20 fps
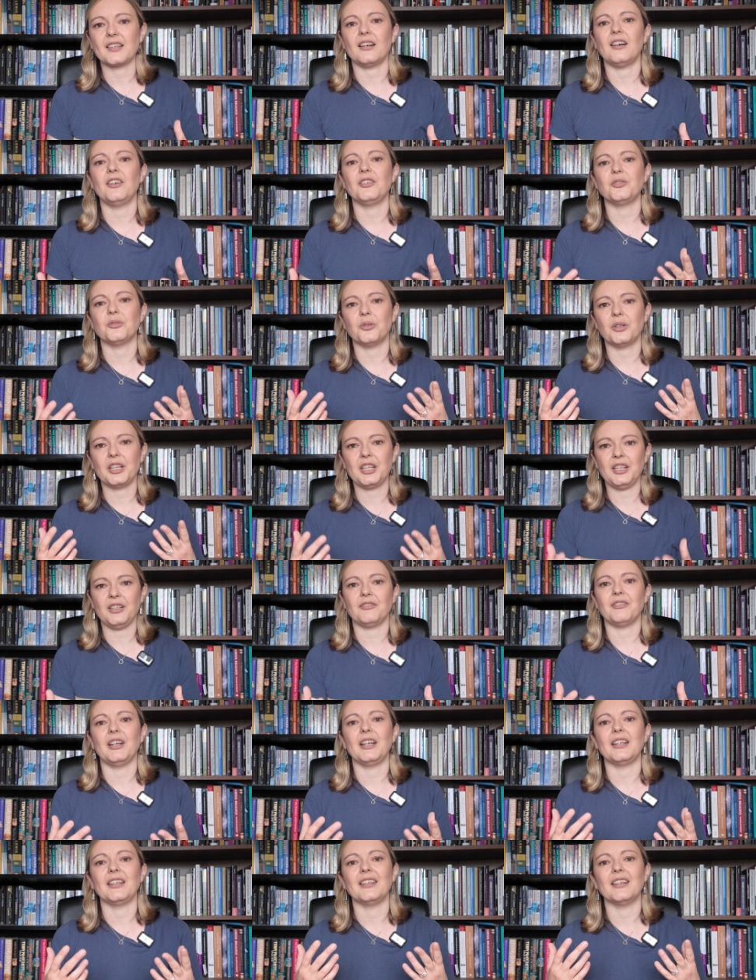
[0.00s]
are you're
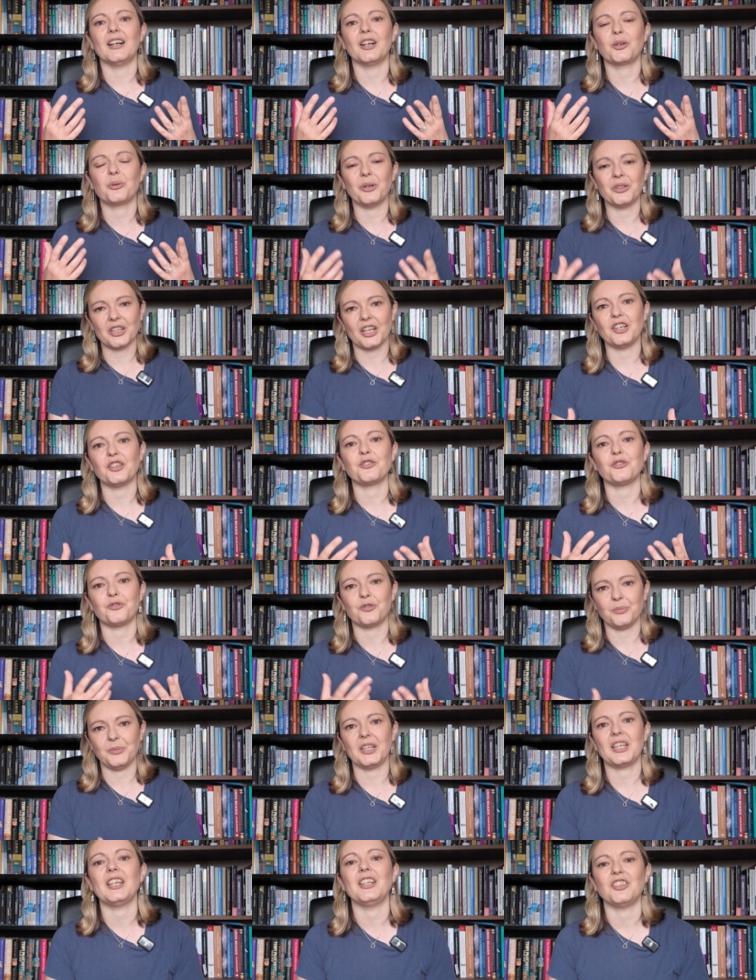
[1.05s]
hearing a quotation
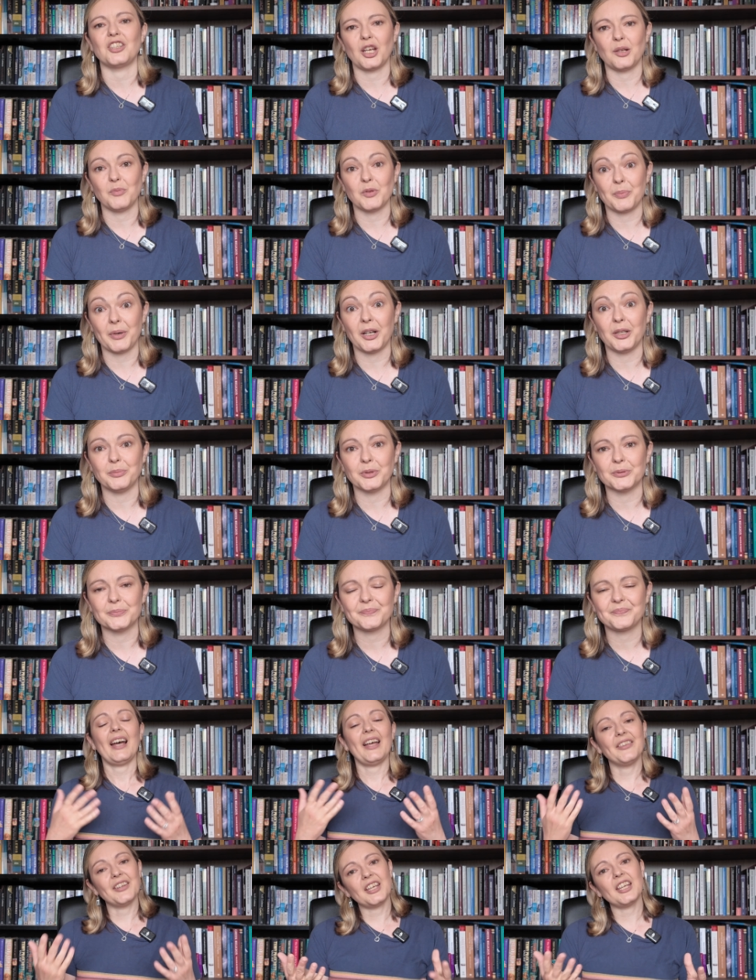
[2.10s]
from the King James Bible.
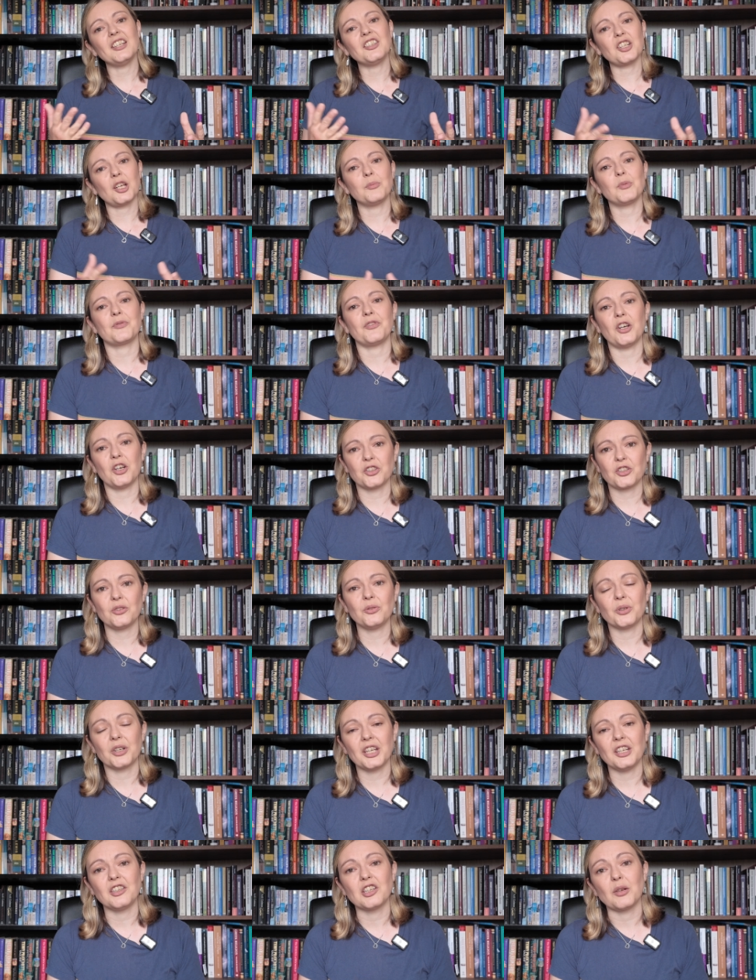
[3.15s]
And the King James Version,
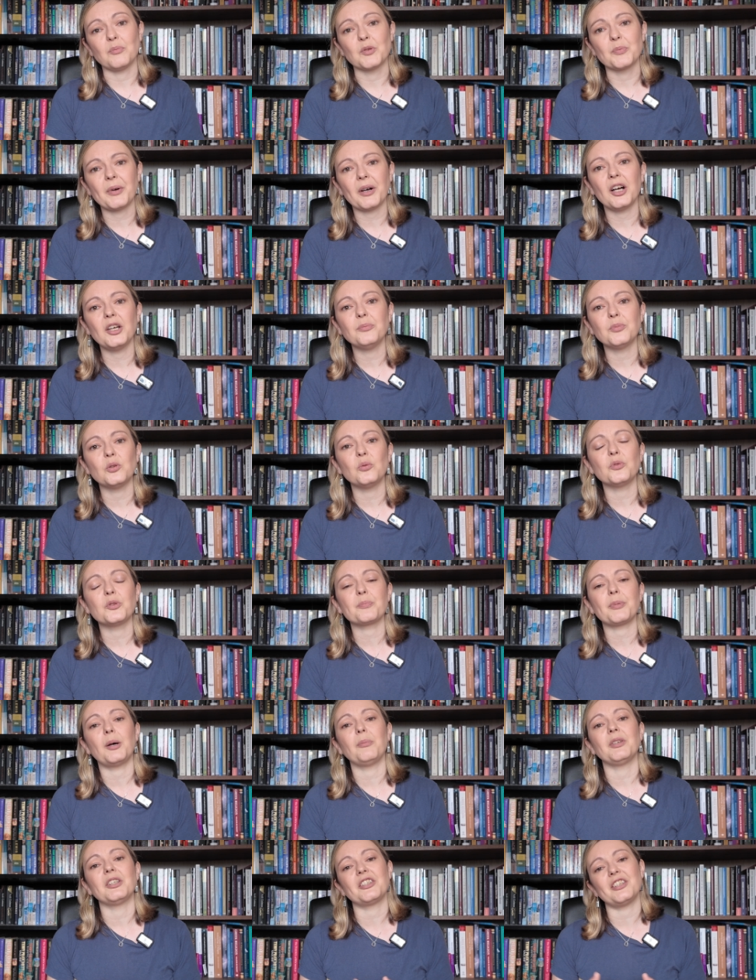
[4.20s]
or King James Bible, was
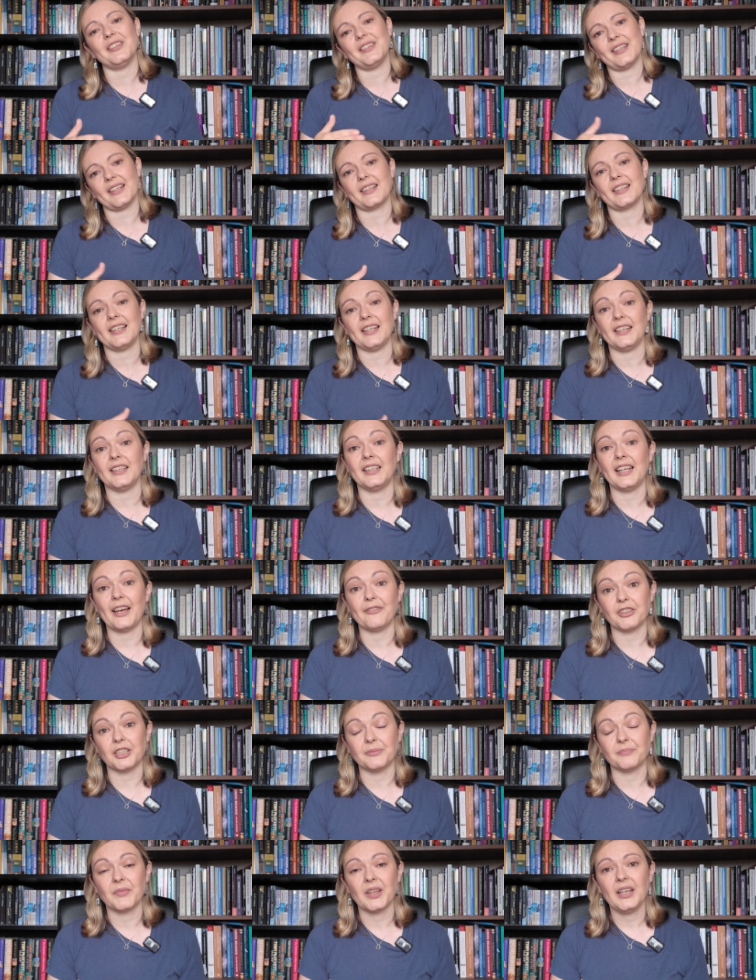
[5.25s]
published in
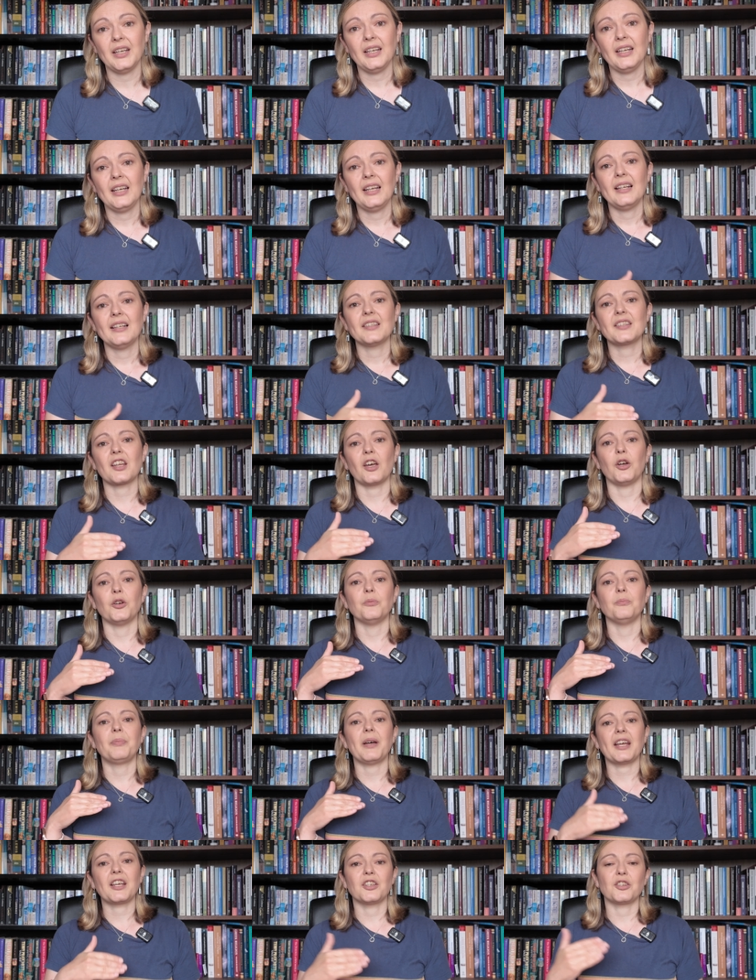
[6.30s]
1611. So
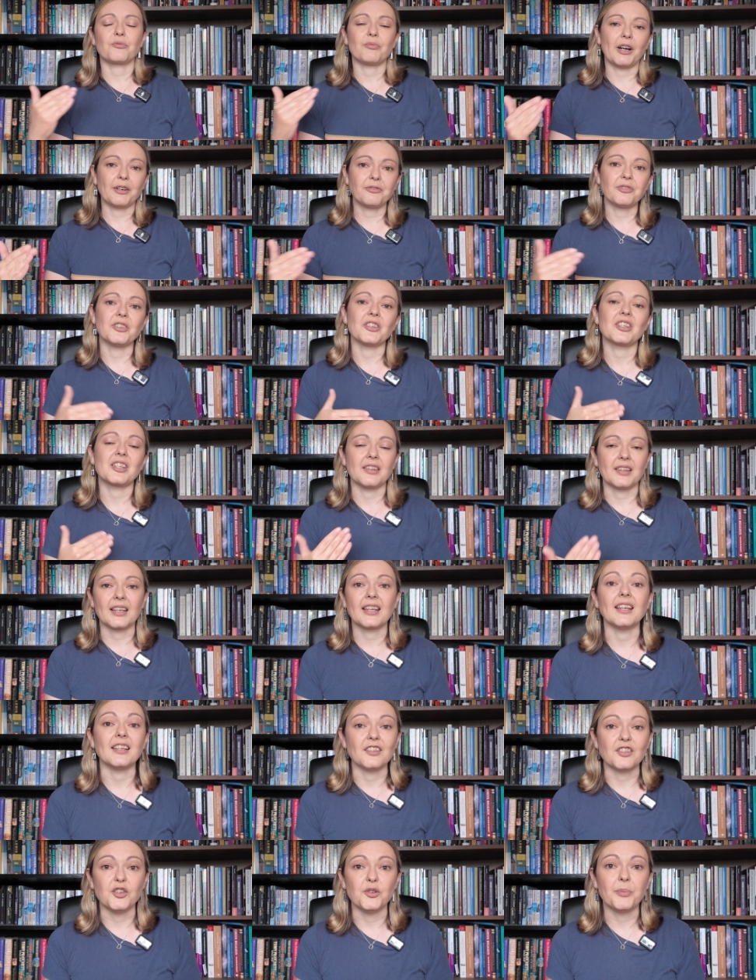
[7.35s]
Becca's reference to the
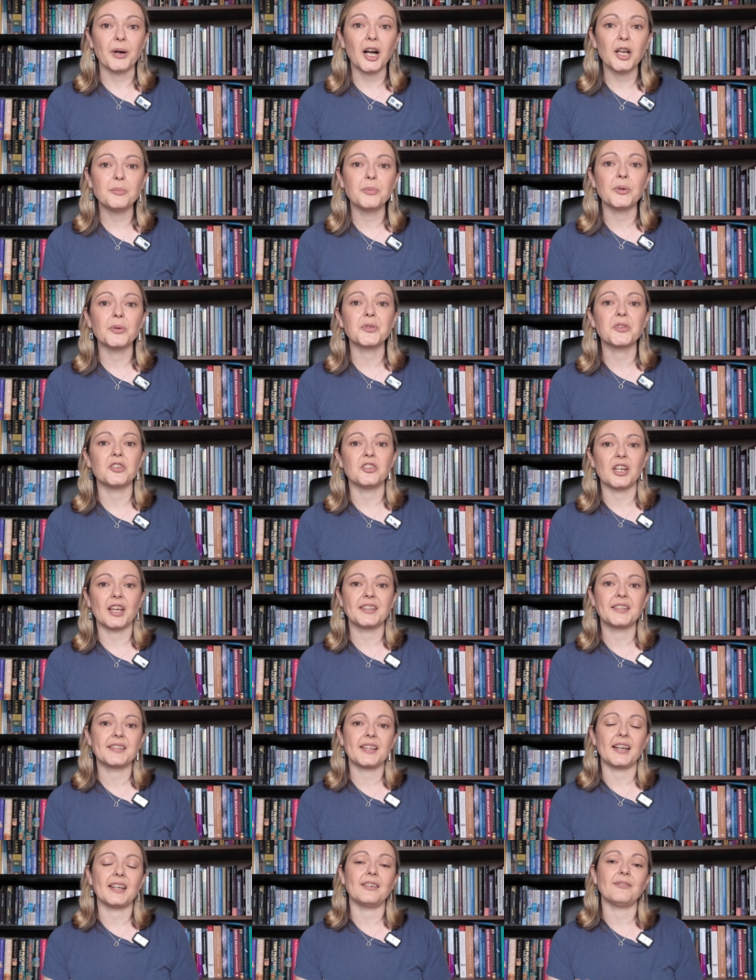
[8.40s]
King's New Bible
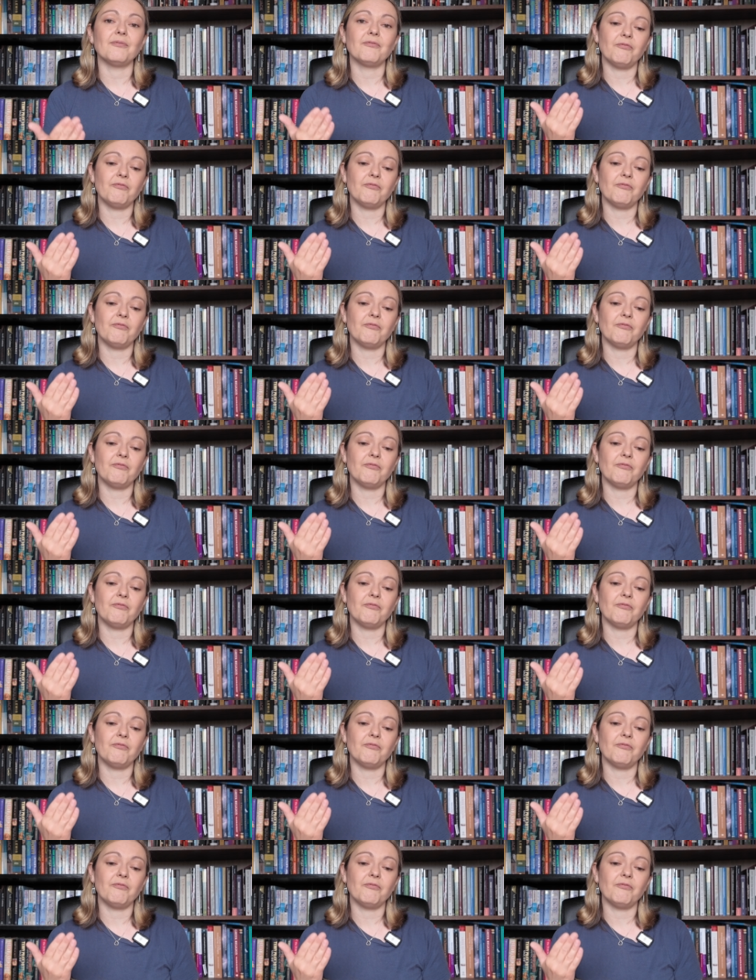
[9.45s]
suggests that it,